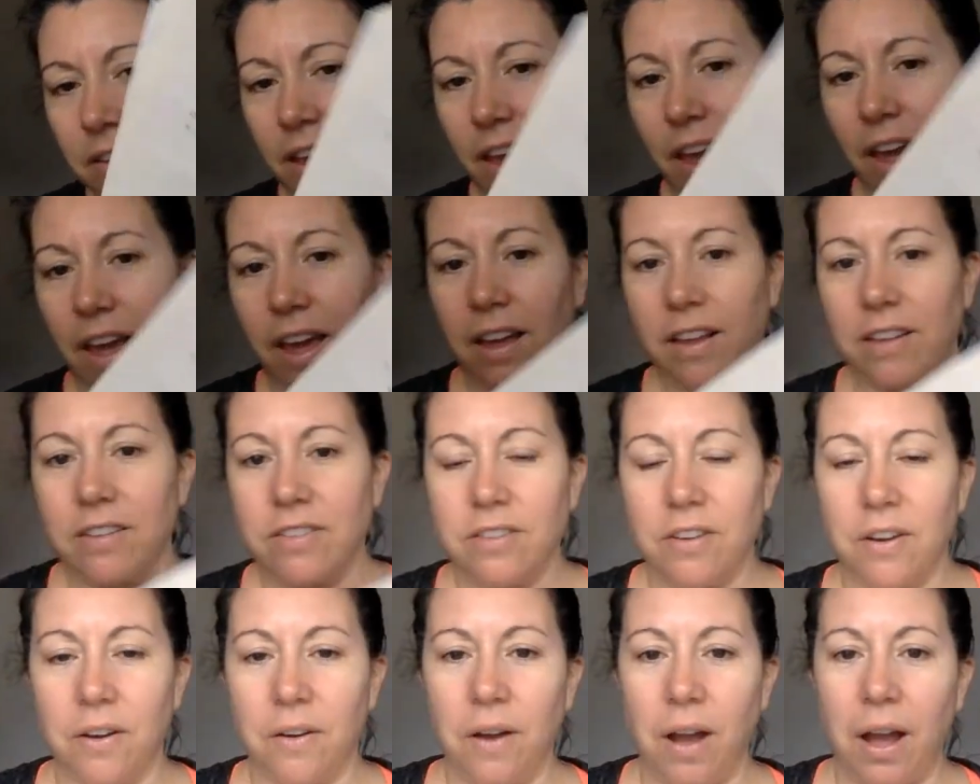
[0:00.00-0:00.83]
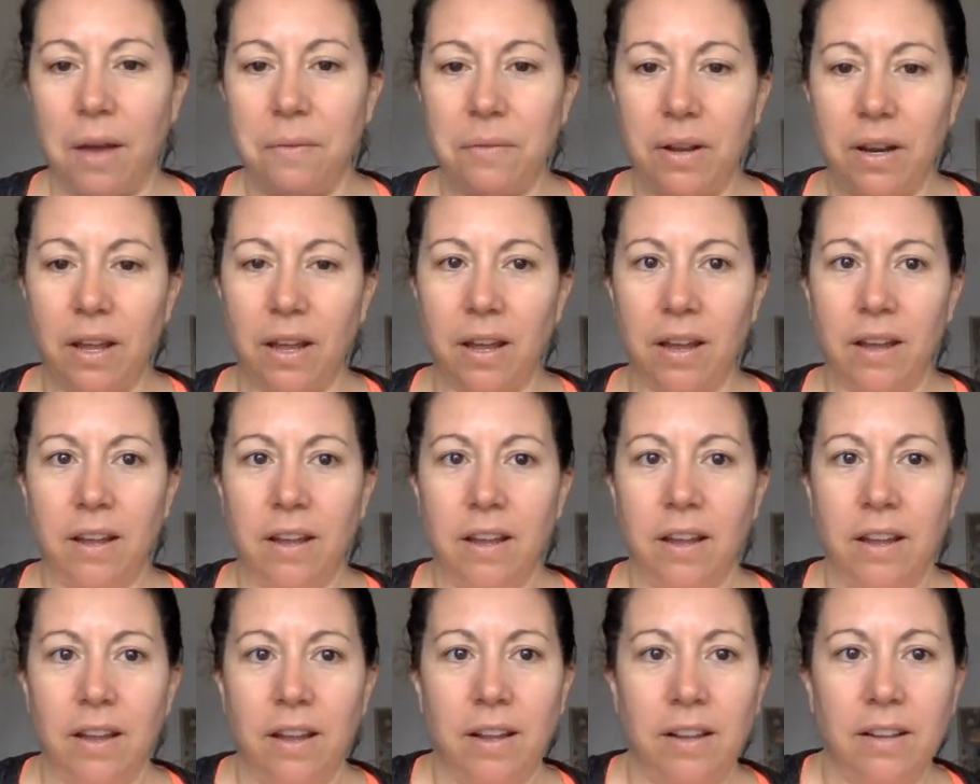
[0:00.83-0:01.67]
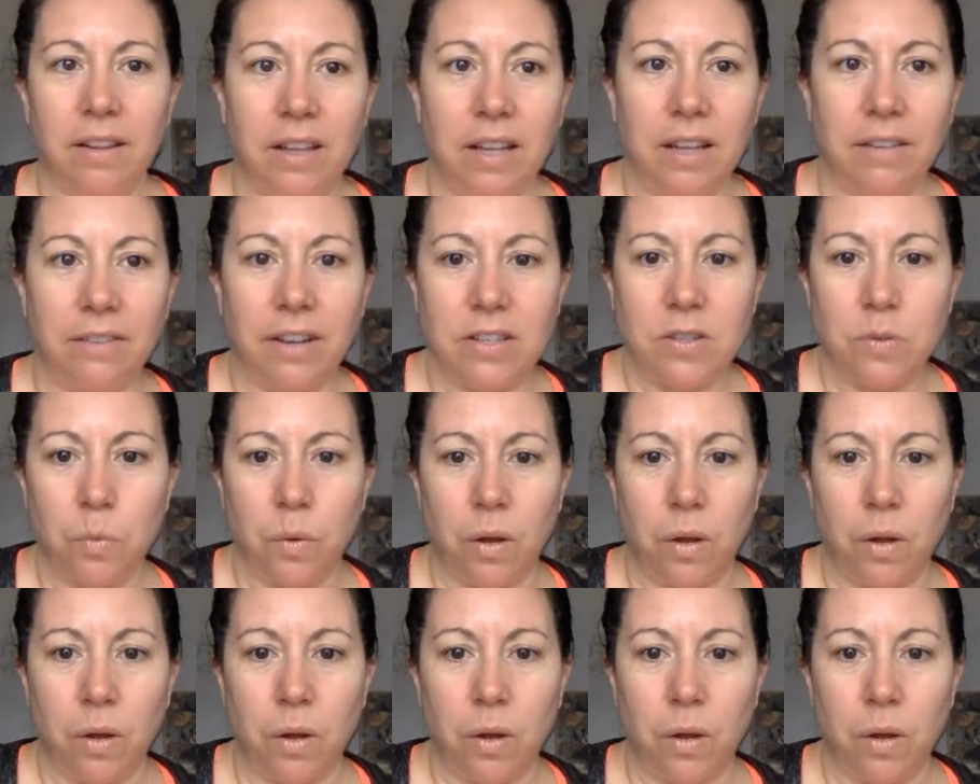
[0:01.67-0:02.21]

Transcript: Okay, so I'm going to leave us